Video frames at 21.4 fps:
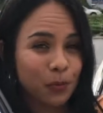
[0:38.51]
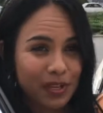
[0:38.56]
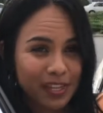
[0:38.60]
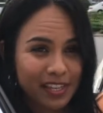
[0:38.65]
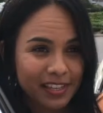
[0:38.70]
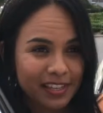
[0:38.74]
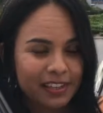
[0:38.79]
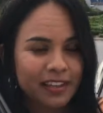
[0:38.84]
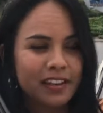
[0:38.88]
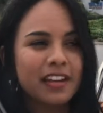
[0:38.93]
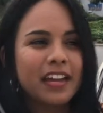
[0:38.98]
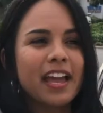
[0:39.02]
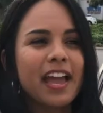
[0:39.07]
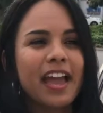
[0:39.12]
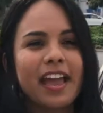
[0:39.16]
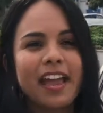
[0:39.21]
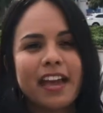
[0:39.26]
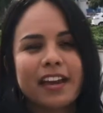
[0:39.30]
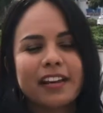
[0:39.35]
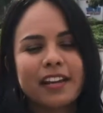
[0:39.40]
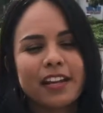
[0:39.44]
week
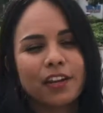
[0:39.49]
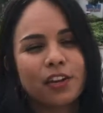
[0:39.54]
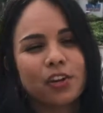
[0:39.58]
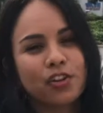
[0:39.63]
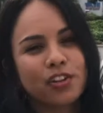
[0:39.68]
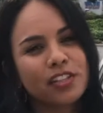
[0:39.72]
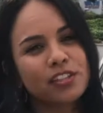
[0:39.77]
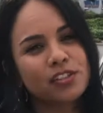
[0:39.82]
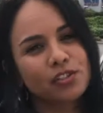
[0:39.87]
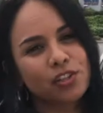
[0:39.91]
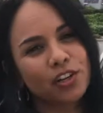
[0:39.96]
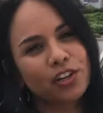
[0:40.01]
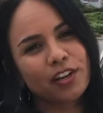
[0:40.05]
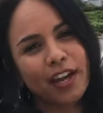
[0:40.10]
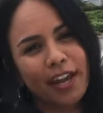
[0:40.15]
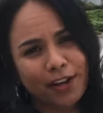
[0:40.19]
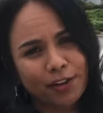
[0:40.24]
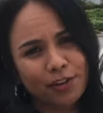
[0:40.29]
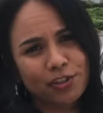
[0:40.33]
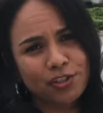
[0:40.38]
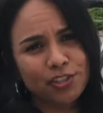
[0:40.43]
and increase her
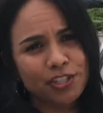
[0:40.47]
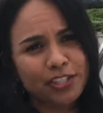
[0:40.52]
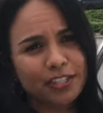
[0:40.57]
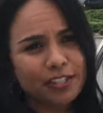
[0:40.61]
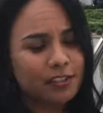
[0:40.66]
energy.